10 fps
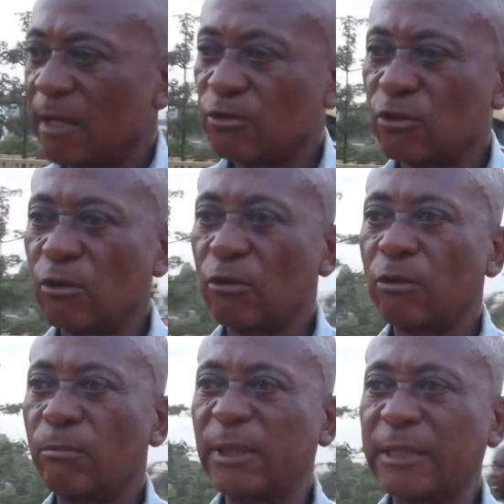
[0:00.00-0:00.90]

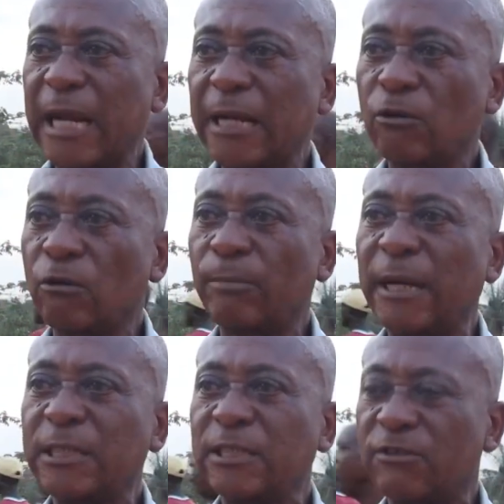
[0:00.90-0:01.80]
So, but I know
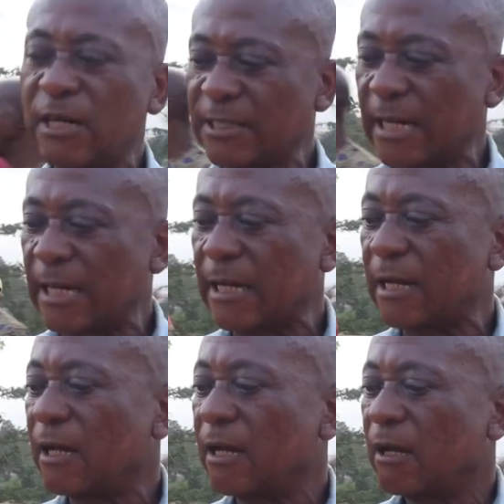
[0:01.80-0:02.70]
by His grace,
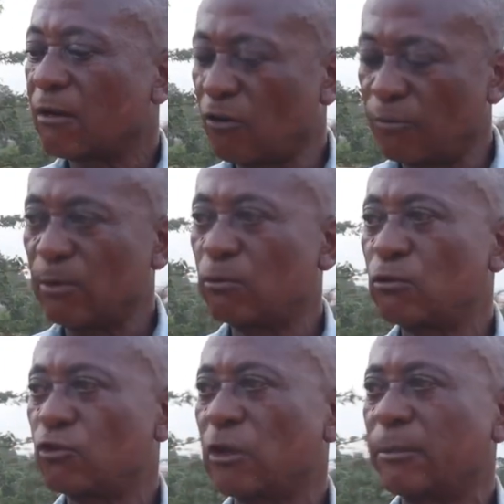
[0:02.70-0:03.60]
government
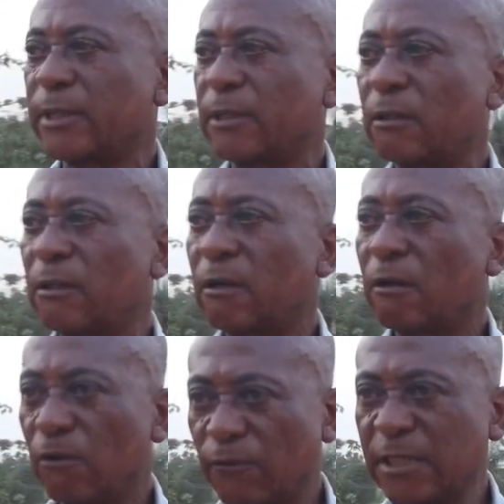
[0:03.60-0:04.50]
will do something
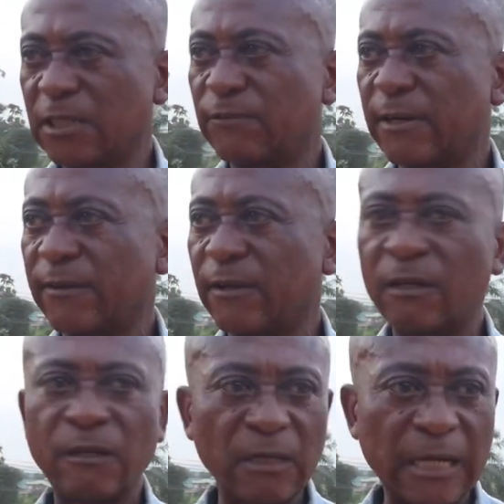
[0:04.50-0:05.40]
over this very
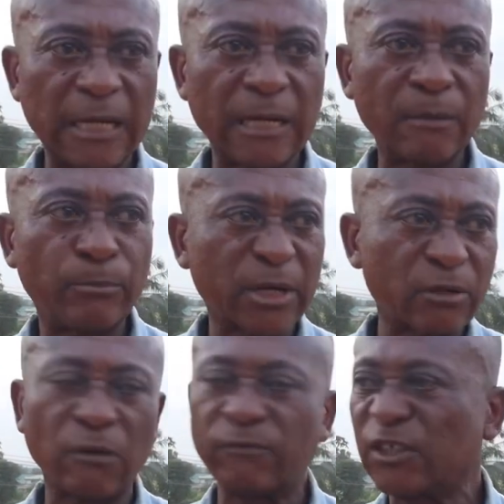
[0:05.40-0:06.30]

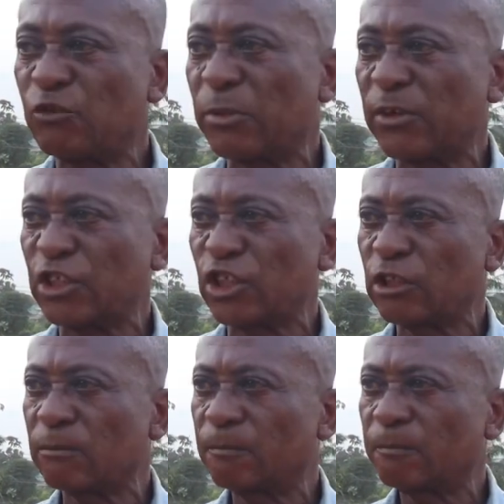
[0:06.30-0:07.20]
breaking of this
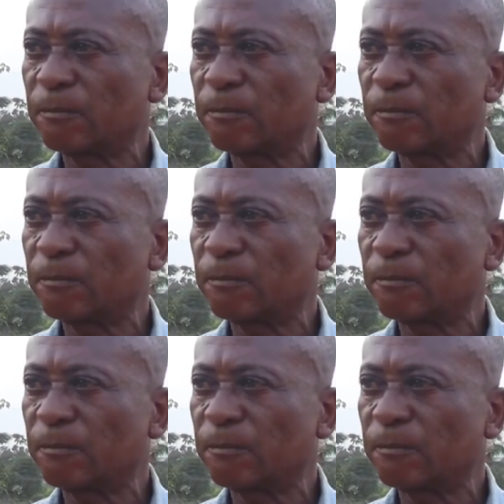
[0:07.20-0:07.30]
bridge.